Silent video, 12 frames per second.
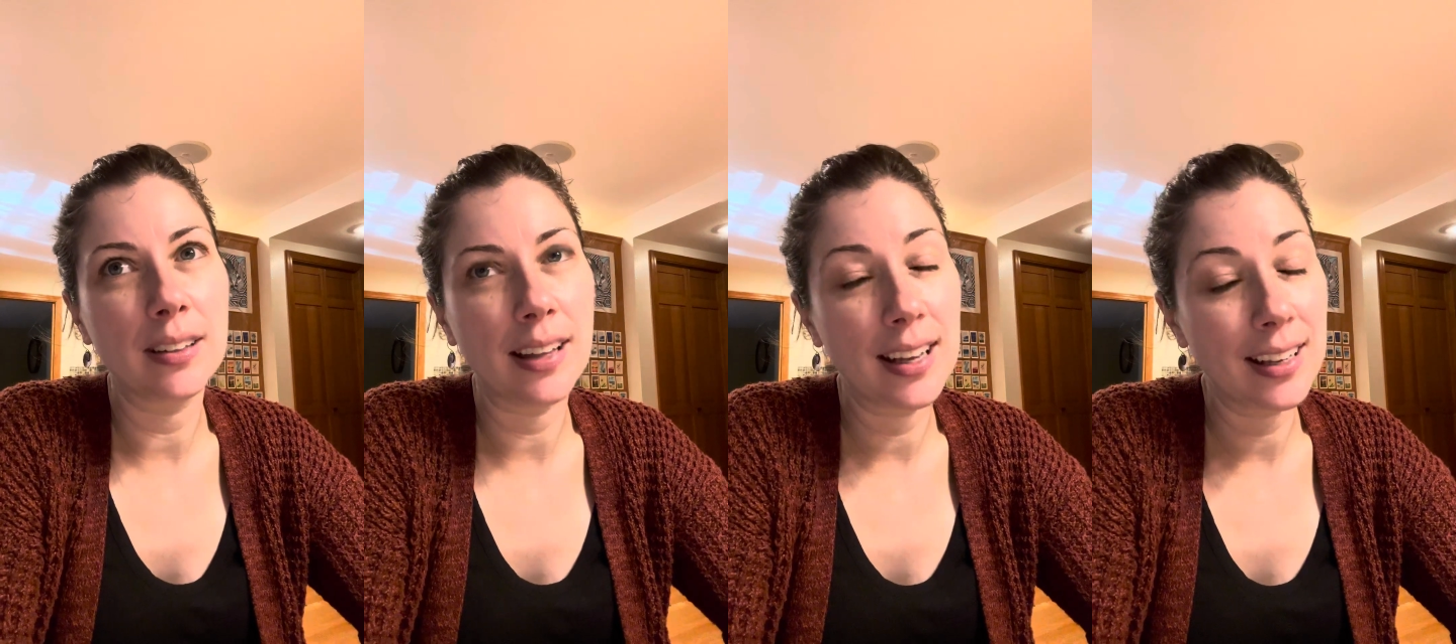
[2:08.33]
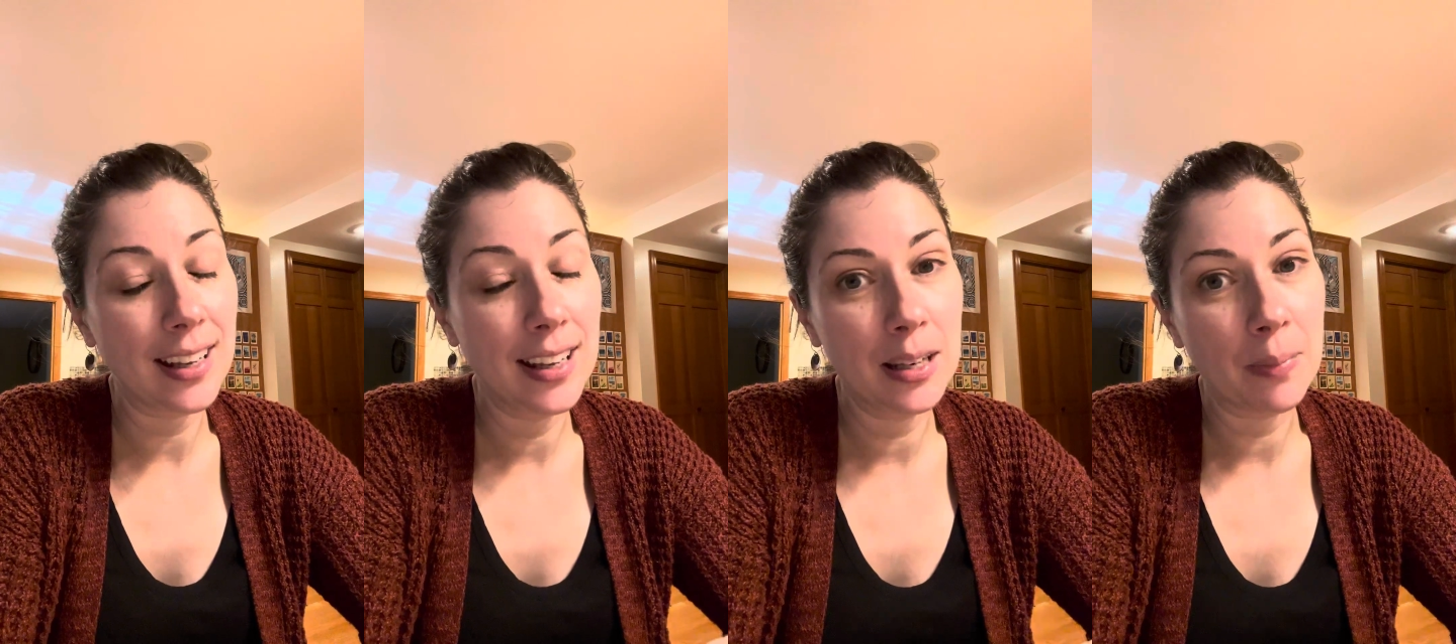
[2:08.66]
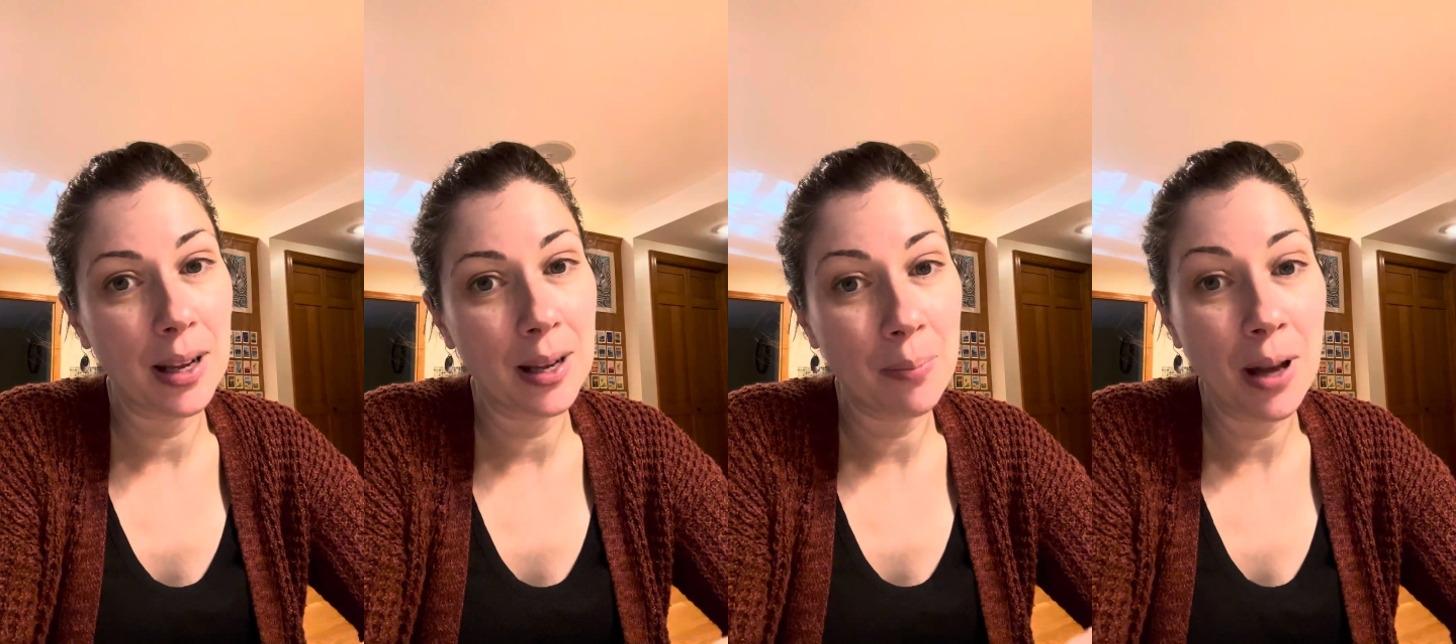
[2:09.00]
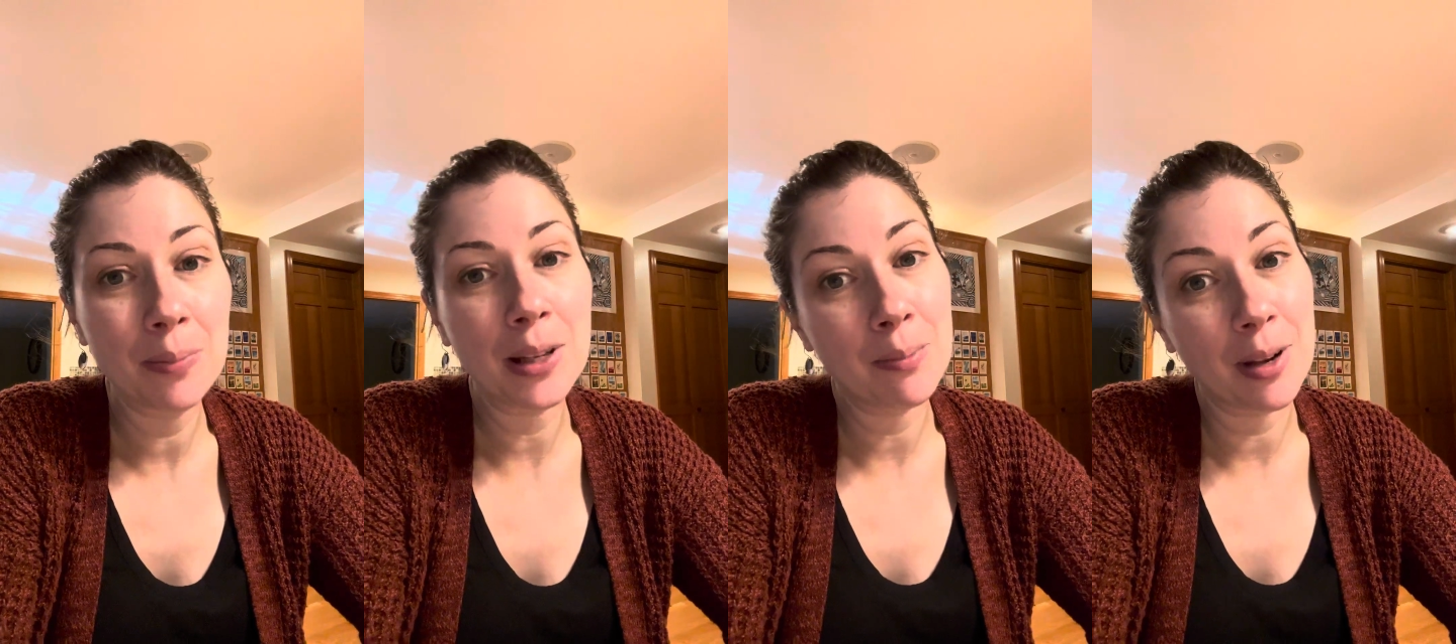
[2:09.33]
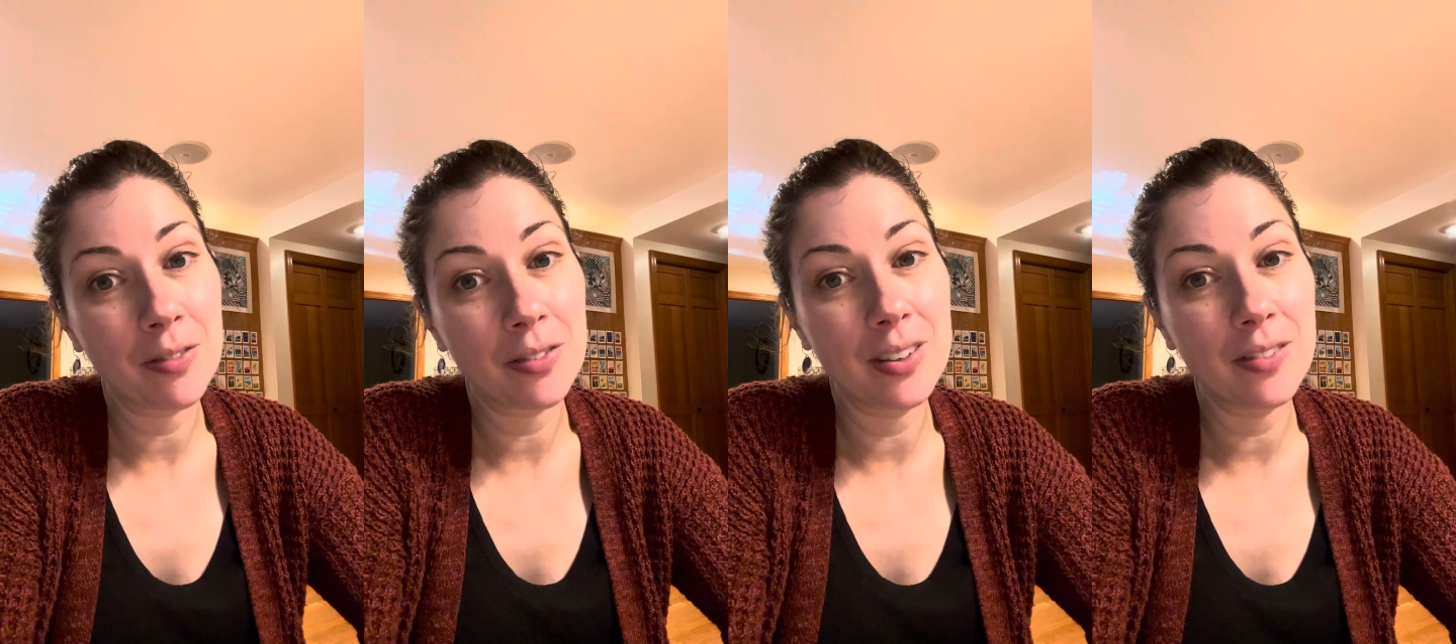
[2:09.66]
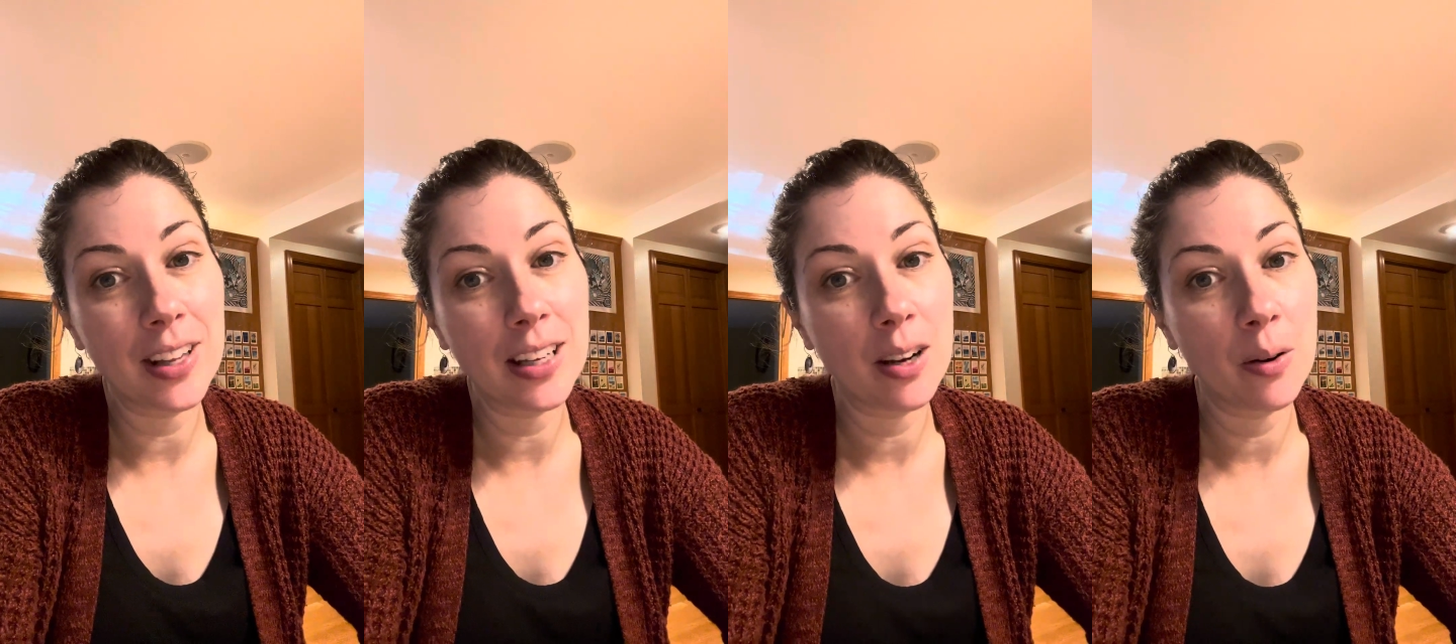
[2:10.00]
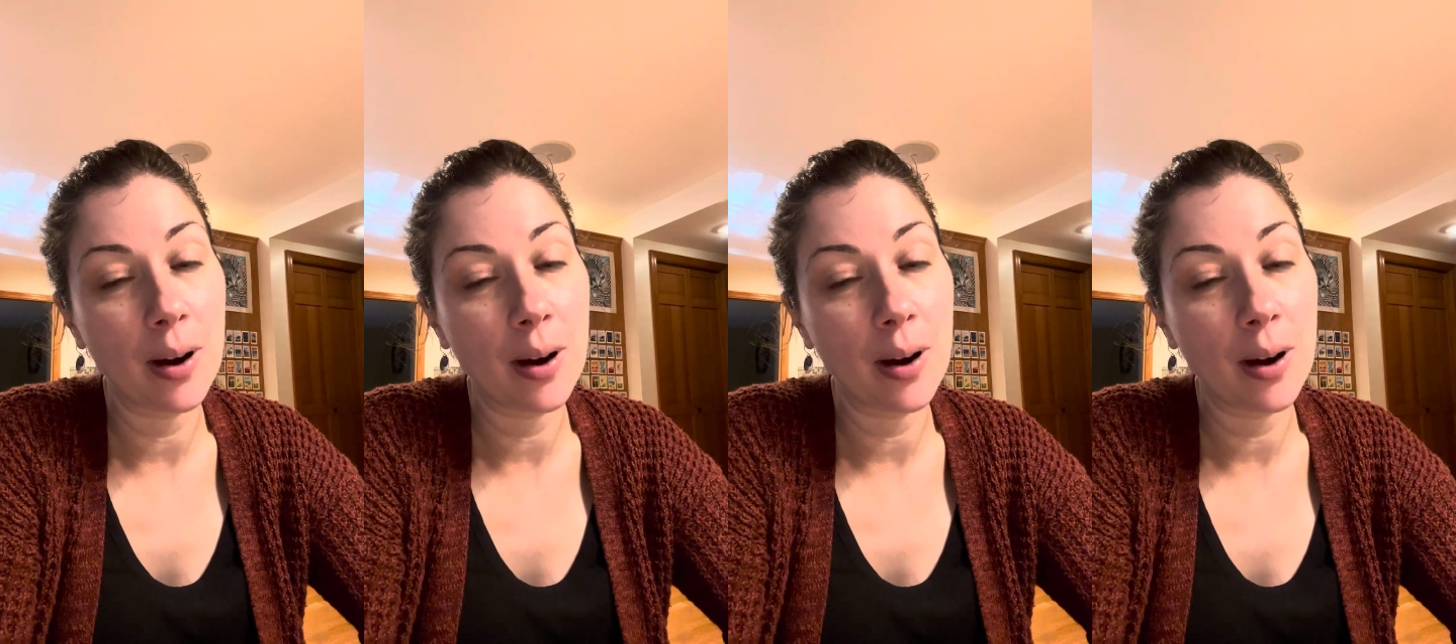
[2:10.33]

like in my pumpkin muffin video,